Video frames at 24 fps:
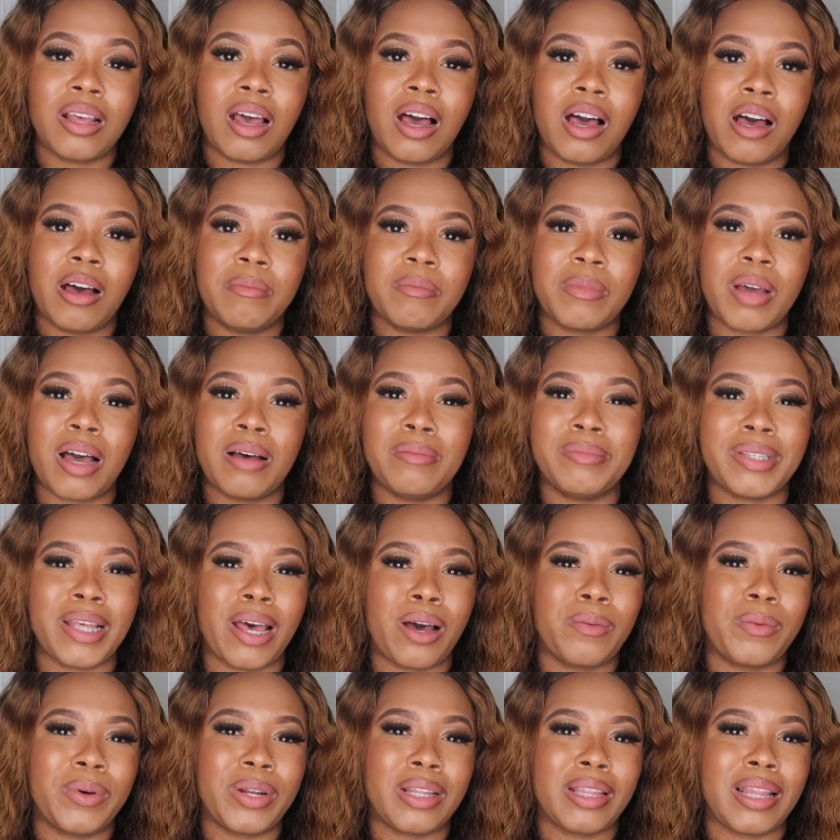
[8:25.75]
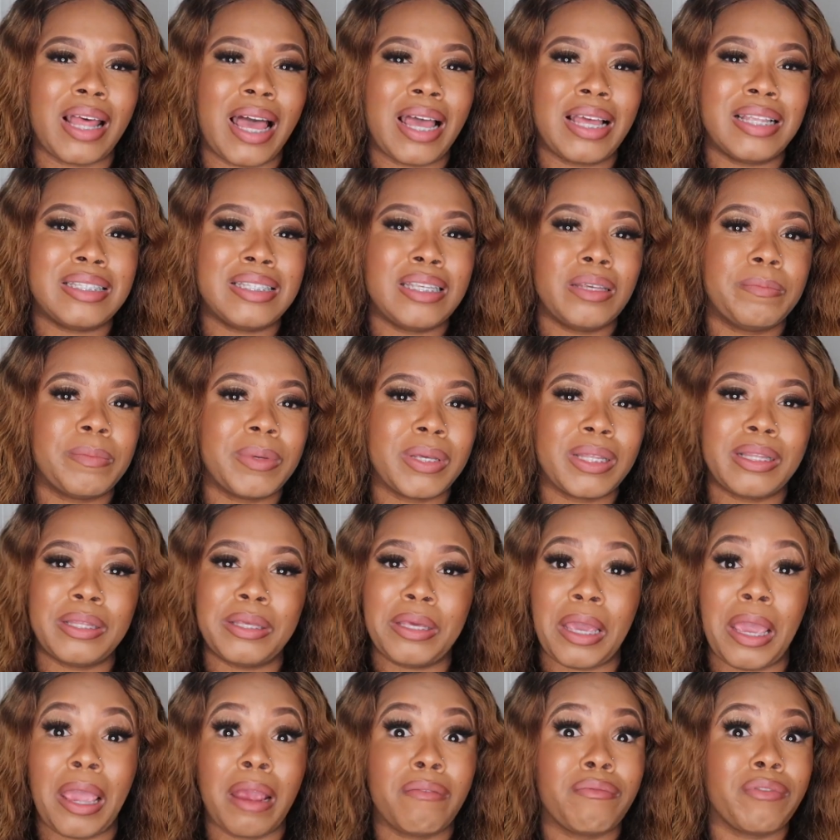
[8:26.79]
out with a line
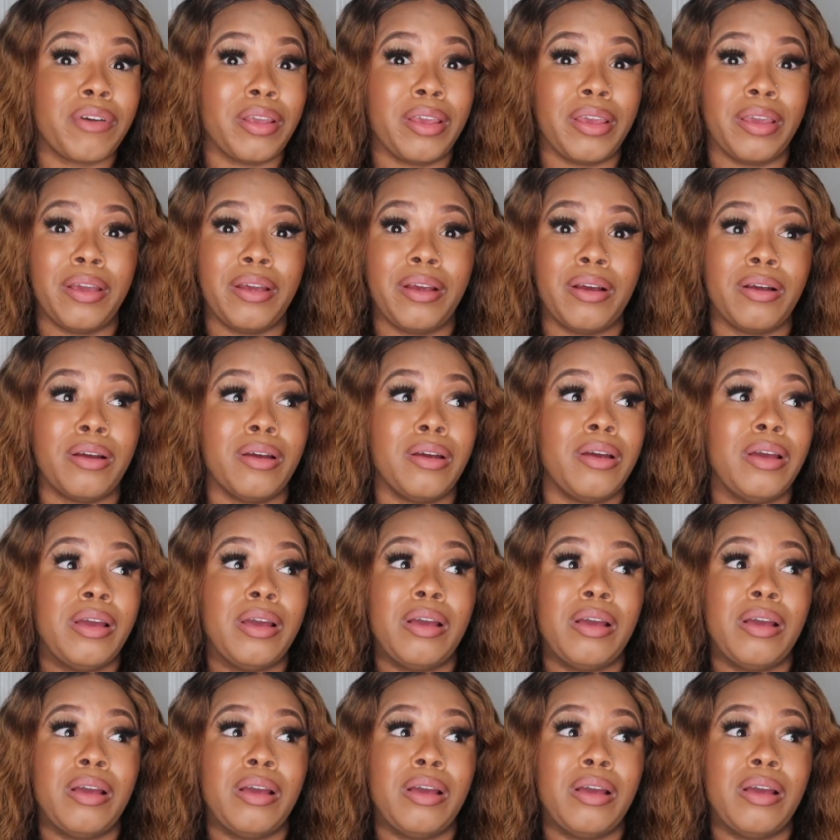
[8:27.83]
typically every year,